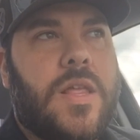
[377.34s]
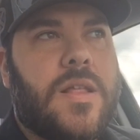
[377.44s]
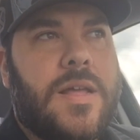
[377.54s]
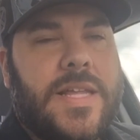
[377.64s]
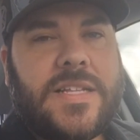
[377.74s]

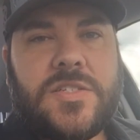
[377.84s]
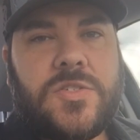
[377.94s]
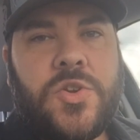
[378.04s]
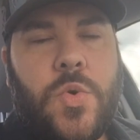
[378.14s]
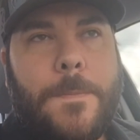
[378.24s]
I think the
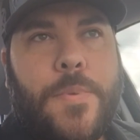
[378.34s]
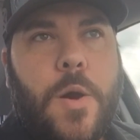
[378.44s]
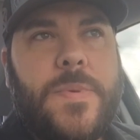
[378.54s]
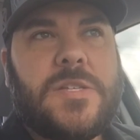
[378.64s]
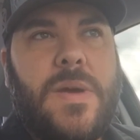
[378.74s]
studio on
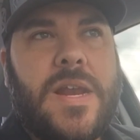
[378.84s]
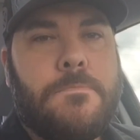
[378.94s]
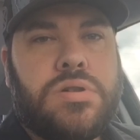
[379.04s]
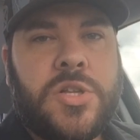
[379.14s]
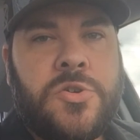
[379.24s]
purpose made
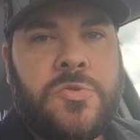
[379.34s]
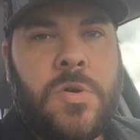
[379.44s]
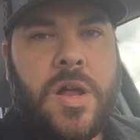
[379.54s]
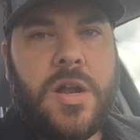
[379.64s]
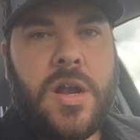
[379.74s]
it
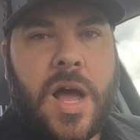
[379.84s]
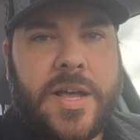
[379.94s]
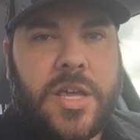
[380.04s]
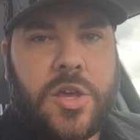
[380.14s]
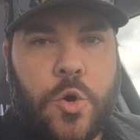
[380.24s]
blue,
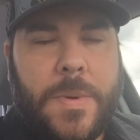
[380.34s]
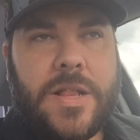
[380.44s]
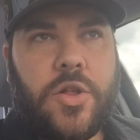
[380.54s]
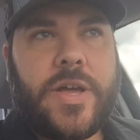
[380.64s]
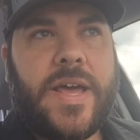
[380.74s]
not
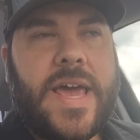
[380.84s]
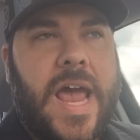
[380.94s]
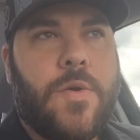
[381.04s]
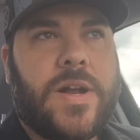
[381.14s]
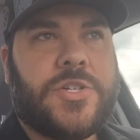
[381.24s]
human-looking
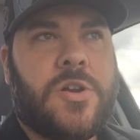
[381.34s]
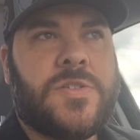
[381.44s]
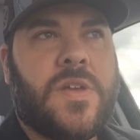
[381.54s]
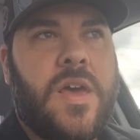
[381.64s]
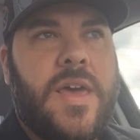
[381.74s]

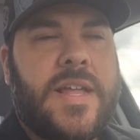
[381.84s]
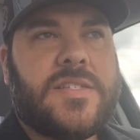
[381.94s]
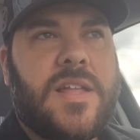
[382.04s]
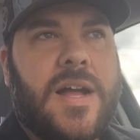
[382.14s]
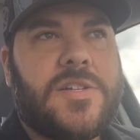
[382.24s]
characters.
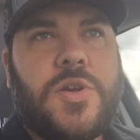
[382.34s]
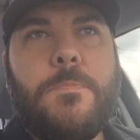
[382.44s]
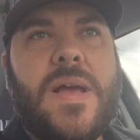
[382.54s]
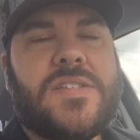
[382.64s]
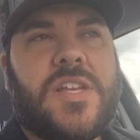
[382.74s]
It's not
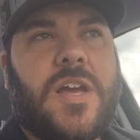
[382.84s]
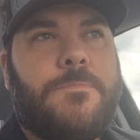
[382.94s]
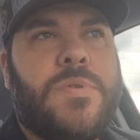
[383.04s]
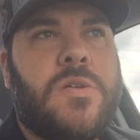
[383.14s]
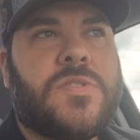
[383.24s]
domestic
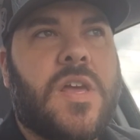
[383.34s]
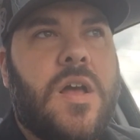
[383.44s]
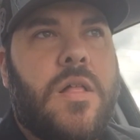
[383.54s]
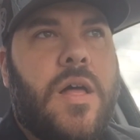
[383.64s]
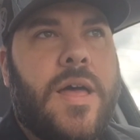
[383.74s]
abuse.
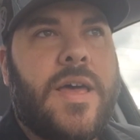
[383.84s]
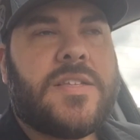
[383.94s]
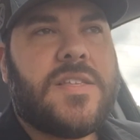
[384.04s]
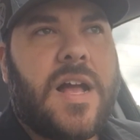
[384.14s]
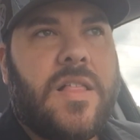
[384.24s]

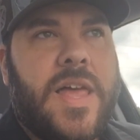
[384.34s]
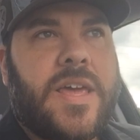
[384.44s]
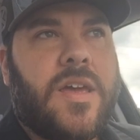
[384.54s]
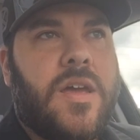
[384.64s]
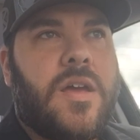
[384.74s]
It's not
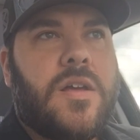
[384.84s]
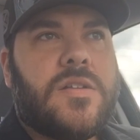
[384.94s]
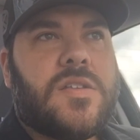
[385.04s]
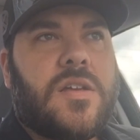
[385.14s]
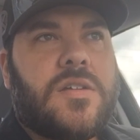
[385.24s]
like
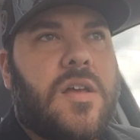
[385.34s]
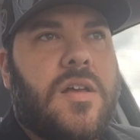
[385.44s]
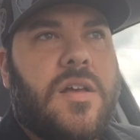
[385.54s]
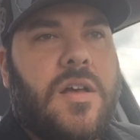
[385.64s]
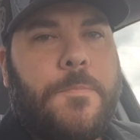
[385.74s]

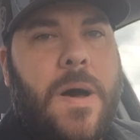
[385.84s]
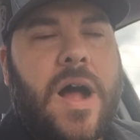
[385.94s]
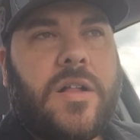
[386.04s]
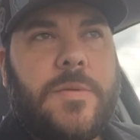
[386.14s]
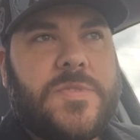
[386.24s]

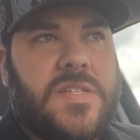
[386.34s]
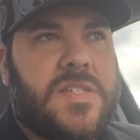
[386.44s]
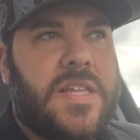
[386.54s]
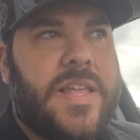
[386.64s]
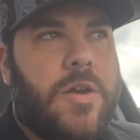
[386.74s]
Apocalypse is
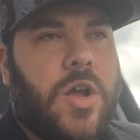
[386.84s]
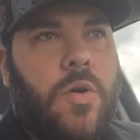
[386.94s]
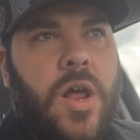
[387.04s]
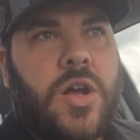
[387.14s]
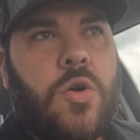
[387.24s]
sitting there
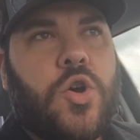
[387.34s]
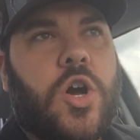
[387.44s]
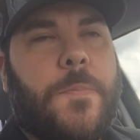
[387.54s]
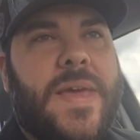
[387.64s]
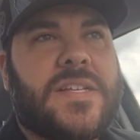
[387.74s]
going, "Oh, go
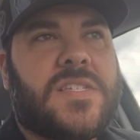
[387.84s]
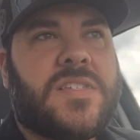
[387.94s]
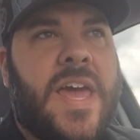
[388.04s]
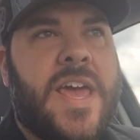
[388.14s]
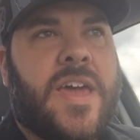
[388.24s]
cook me a
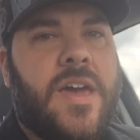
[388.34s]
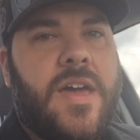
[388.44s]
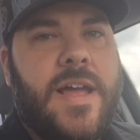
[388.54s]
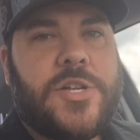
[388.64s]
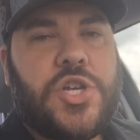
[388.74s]
steak,"
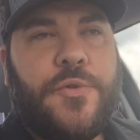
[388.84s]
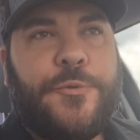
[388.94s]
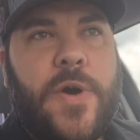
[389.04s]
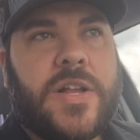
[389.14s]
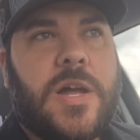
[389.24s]
and she
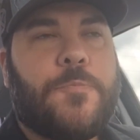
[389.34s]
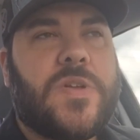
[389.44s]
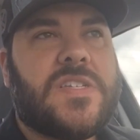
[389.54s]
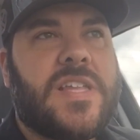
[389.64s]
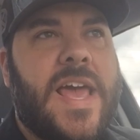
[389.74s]
fucked up
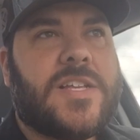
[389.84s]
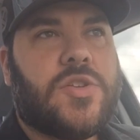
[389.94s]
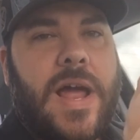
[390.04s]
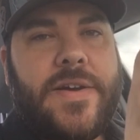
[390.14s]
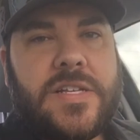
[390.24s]
the steak,
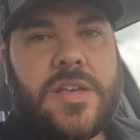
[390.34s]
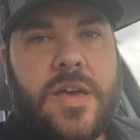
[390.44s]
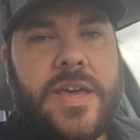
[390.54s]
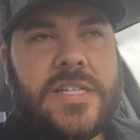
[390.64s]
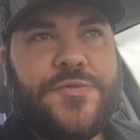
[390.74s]
so now he's
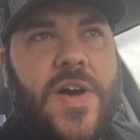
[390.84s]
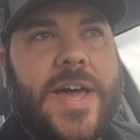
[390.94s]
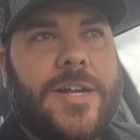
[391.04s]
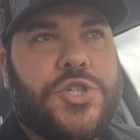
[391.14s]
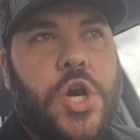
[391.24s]

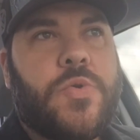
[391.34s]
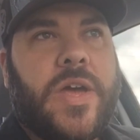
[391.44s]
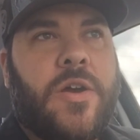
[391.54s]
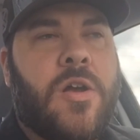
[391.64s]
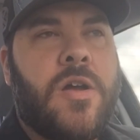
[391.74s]
fucking
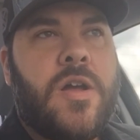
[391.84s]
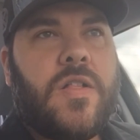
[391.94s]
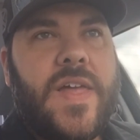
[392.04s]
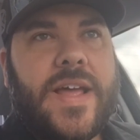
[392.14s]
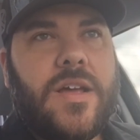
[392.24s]
choking her.
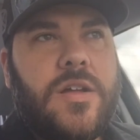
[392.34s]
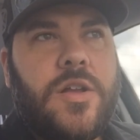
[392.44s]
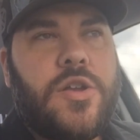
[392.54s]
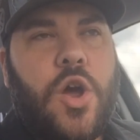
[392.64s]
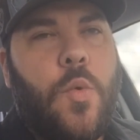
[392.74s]
Like,
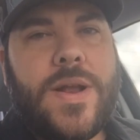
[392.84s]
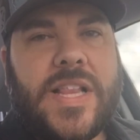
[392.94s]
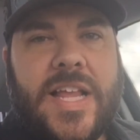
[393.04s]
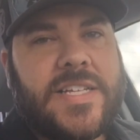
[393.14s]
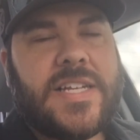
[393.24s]
no one
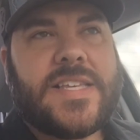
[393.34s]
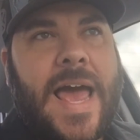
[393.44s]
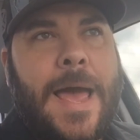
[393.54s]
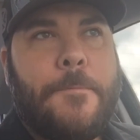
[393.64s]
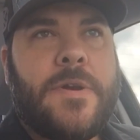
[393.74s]
thinks that's
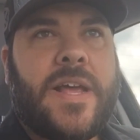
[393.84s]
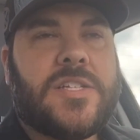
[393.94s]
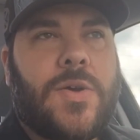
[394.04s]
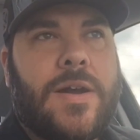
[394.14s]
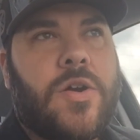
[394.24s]
happening.
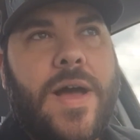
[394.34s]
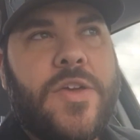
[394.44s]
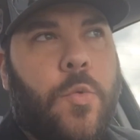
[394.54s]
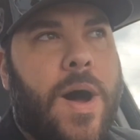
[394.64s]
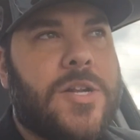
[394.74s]
So I don't know how
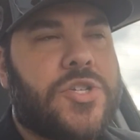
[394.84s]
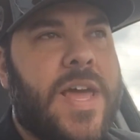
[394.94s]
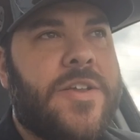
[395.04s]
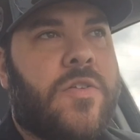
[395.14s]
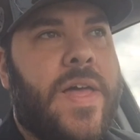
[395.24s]
you watch
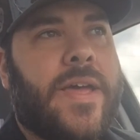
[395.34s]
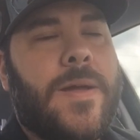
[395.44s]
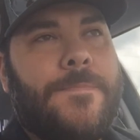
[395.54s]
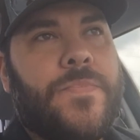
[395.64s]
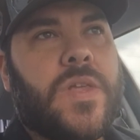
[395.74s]
that and you're like,
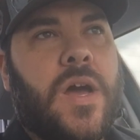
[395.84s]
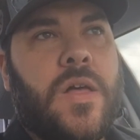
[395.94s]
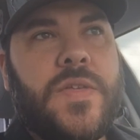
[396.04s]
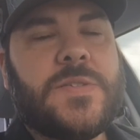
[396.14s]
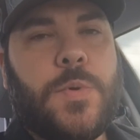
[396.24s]

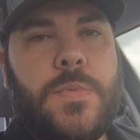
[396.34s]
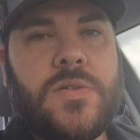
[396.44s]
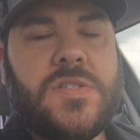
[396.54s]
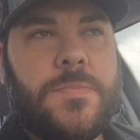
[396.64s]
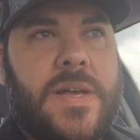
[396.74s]
this
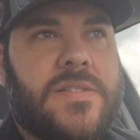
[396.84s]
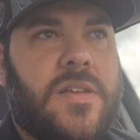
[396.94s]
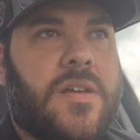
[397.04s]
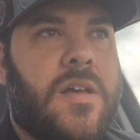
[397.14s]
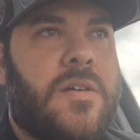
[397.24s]
promotes
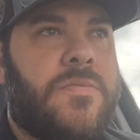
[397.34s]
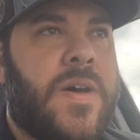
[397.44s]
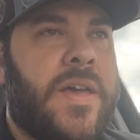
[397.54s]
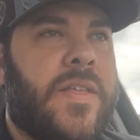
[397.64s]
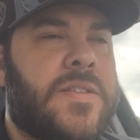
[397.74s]
domestic
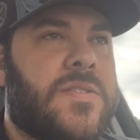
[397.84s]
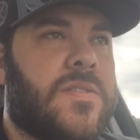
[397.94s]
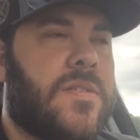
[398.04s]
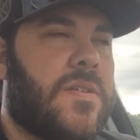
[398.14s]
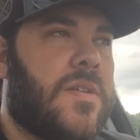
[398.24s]
violence.